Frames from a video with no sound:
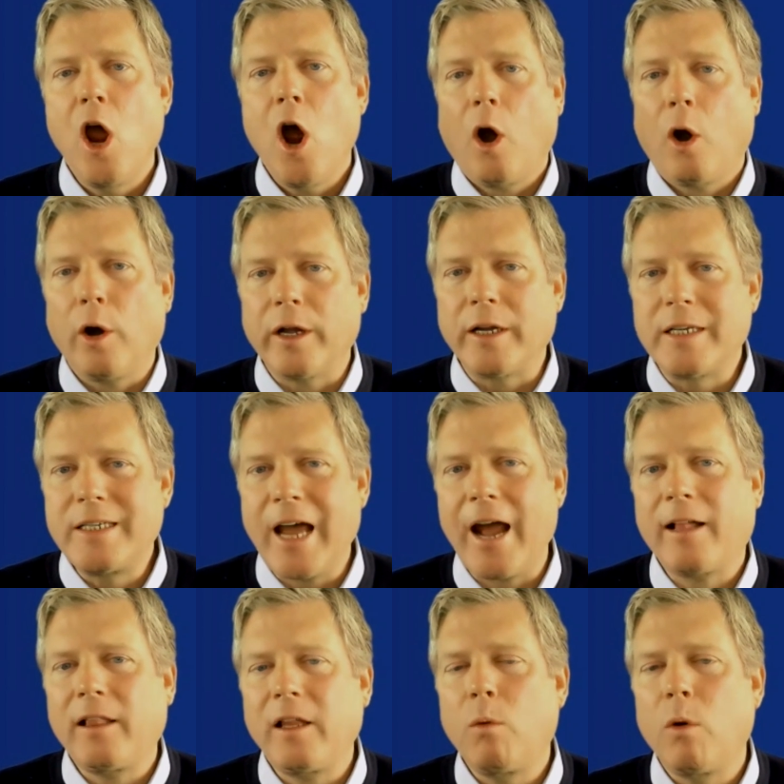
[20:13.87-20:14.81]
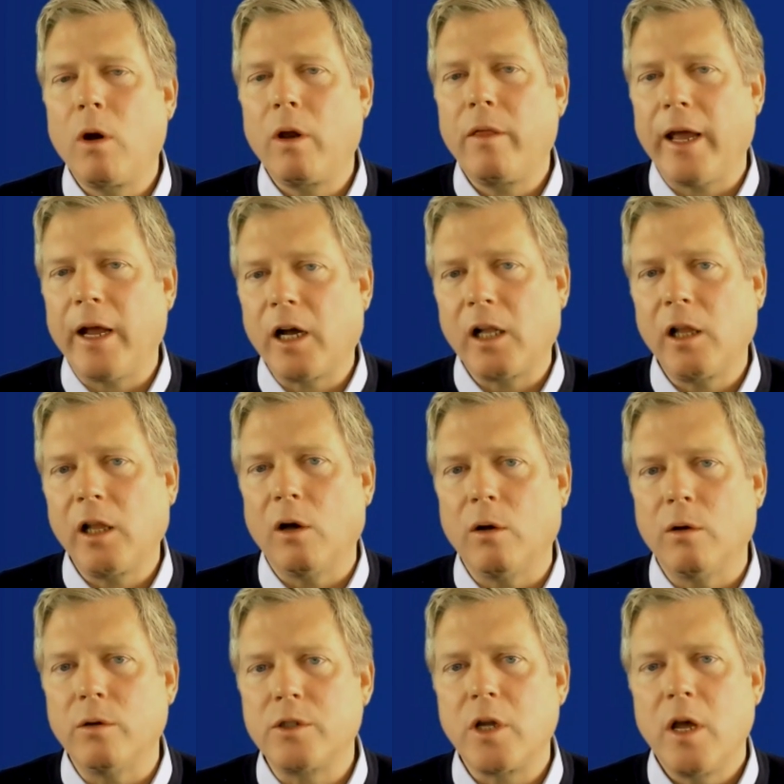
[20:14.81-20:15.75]
are exactly where they
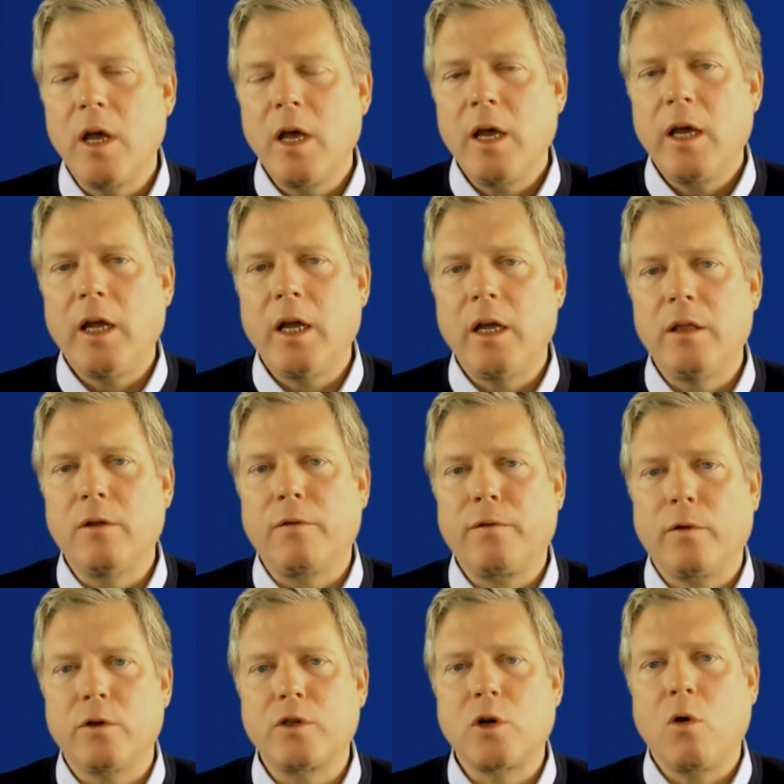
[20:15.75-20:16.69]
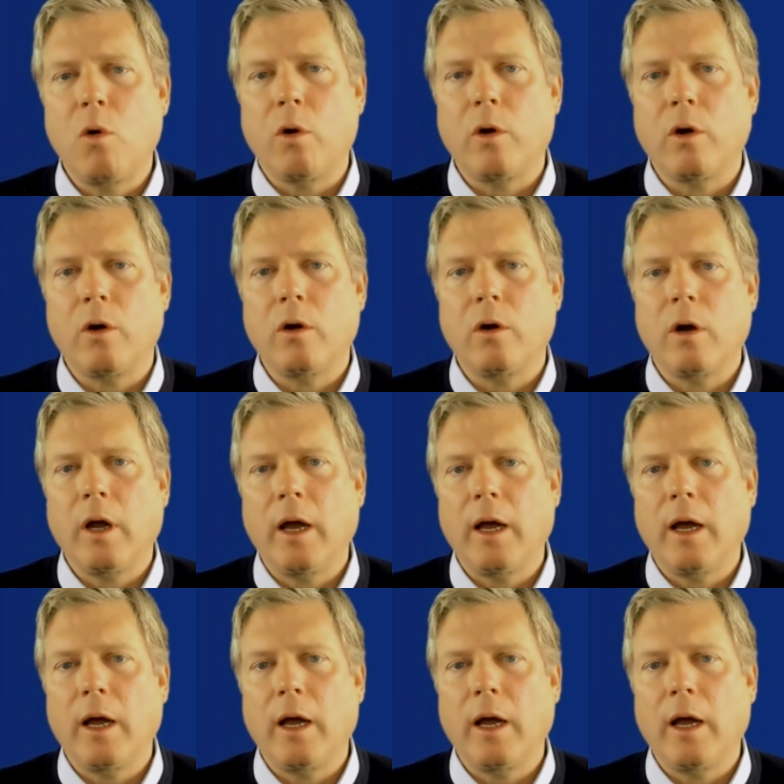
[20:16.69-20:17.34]
closed in the first quarter